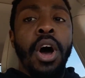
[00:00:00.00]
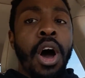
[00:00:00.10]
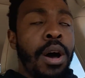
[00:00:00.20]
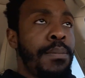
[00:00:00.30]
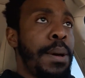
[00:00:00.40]

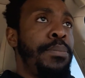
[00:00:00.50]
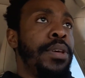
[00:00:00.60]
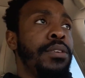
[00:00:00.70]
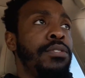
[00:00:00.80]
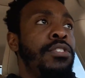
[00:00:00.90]
All my
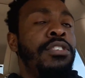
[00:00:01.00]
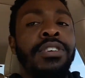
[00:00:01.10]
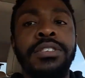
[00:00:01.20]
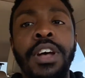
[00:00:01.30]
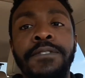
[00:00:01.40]
bills,
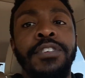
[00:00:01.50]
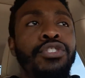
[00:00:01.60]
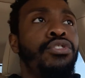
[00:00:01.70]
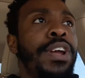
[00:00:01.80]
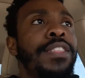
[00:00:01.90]
just off the
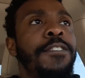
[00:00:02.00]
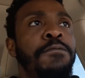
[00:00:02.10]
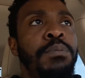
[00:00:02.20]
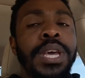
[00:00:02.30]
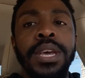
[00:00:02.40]
strength
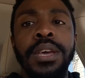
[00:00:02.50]
of me.